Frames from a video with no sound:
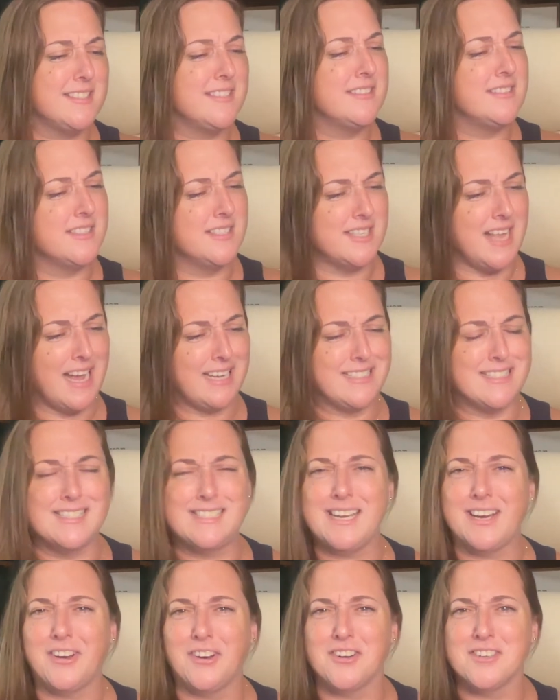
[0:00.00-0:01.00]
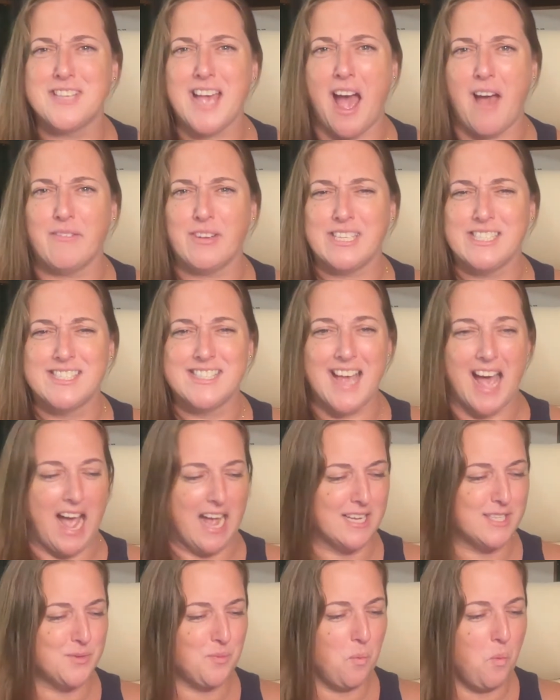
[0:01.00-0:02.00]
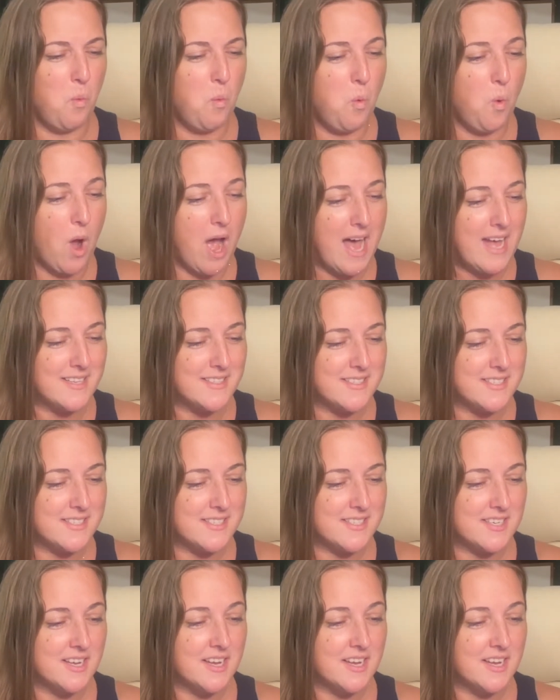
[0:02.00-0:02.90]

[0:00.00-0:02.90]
Sex stickers having sex. What?